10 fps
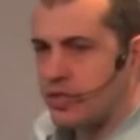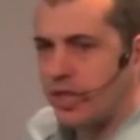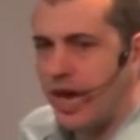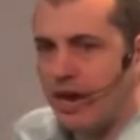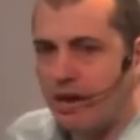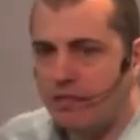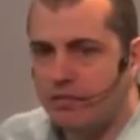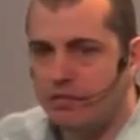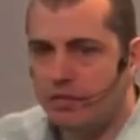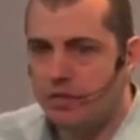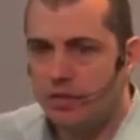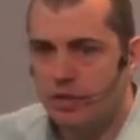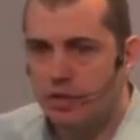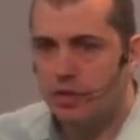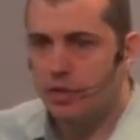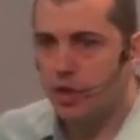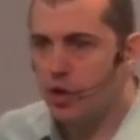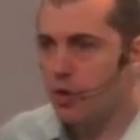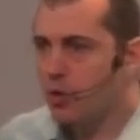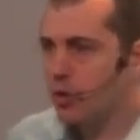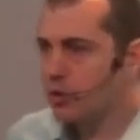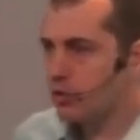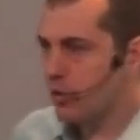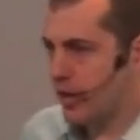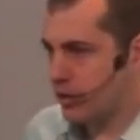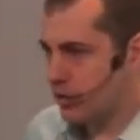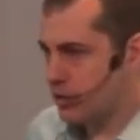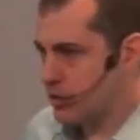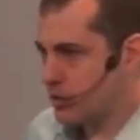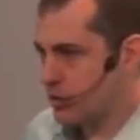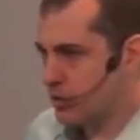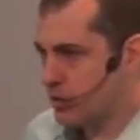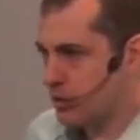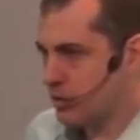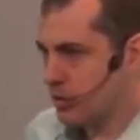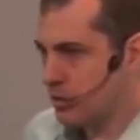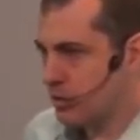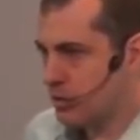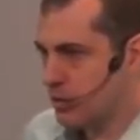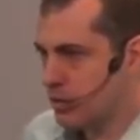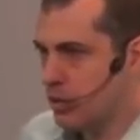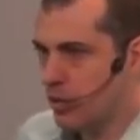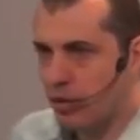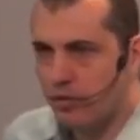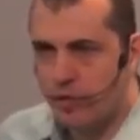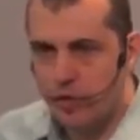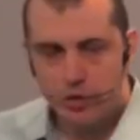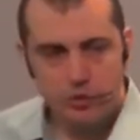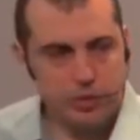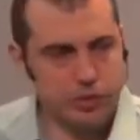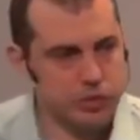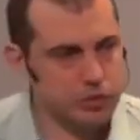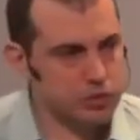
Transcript: that have no directors, no living humans in